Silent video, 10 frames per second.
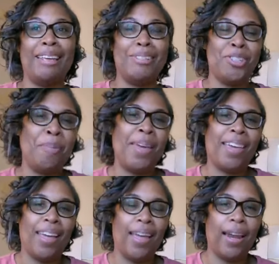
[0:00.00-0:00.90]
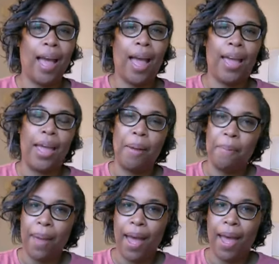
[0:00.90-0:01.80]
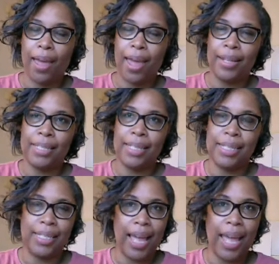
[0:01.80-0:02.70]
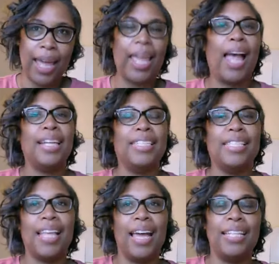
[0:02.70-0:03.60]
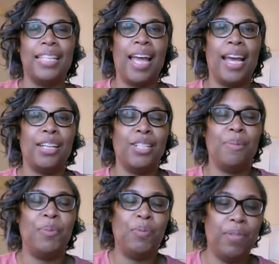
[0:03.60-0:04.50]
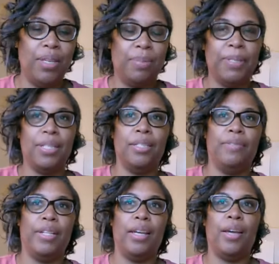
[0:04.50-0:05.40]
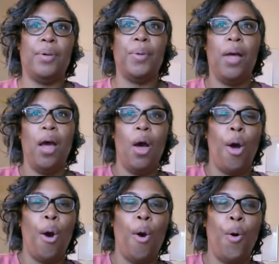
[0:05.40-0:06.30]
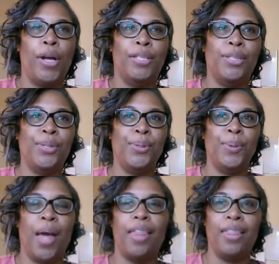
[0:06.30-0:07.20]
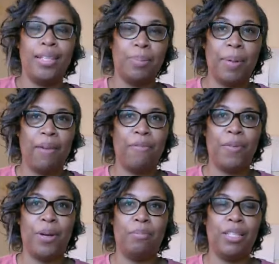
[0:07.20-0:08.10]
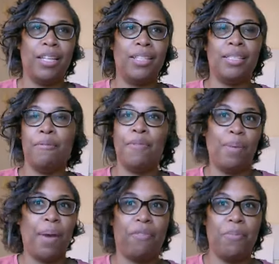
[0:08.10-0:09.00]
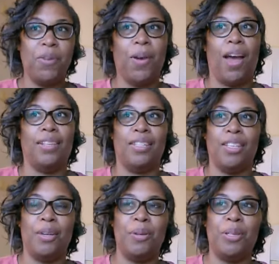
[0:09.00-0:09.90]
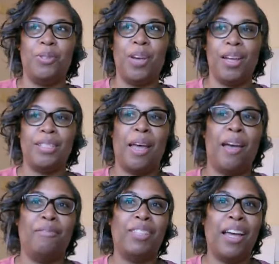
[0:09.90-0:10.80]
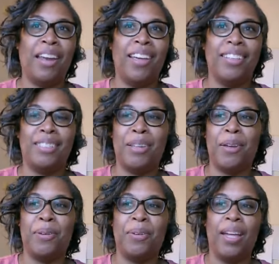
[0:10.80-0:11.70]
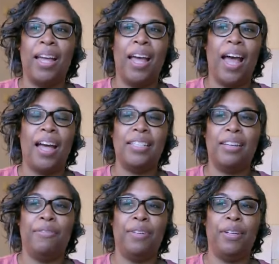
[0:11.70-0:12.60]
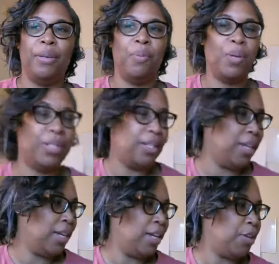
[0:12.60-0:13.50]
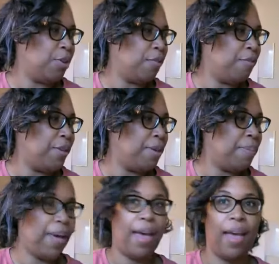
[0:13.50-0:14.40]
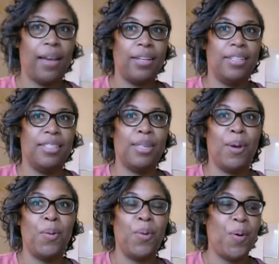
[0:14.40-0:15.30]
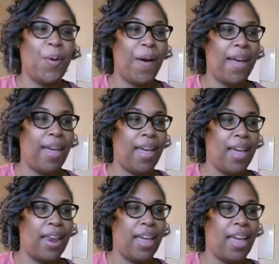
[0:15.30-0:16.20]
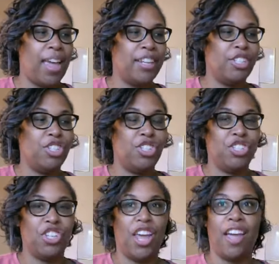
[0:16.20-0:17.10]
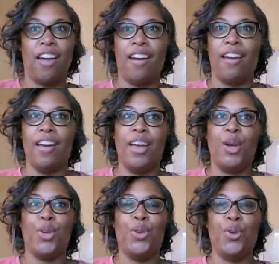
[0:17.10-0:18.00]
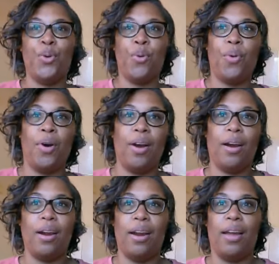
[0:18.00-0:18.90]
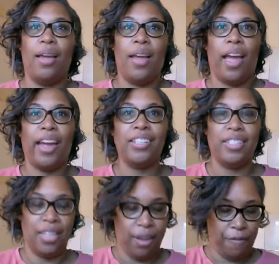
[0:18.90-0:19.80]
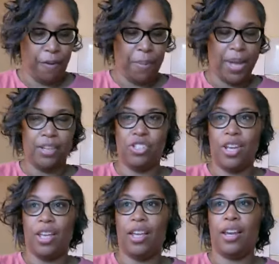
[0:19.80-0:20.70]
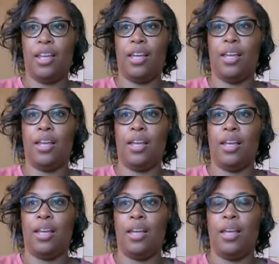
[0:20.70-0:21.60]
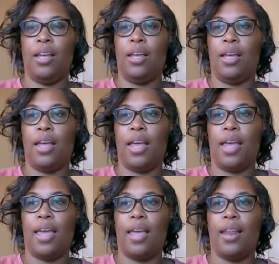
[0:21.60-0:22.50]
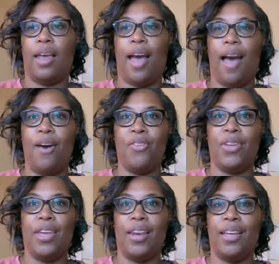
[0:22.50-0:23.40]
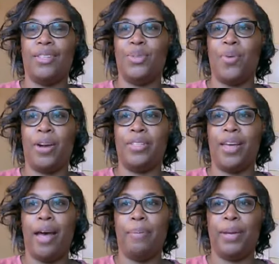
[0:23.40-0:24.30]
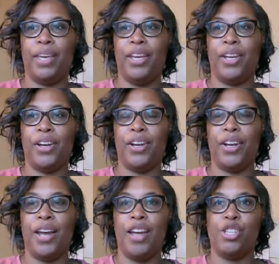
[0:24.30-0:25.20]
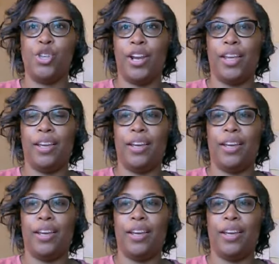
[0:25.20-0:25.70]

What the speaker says: Shamika, and I am back, and today I decided to actually move this particular video onto this platform to get some feedback from you guys, because I know that you guys have done it, so I definitely want to get your feedback. So go ahead and share your agency information, and I'll get into our topic here shortly.